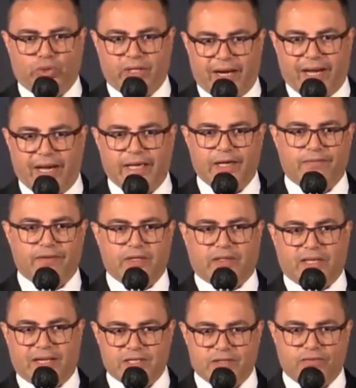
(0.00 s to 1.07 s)
to
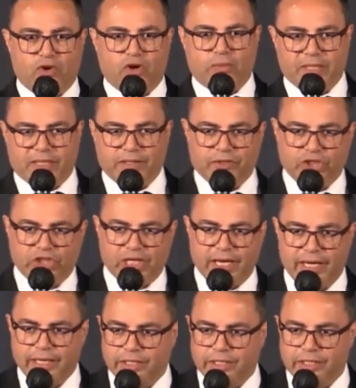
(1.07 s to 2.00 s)
drive a transformative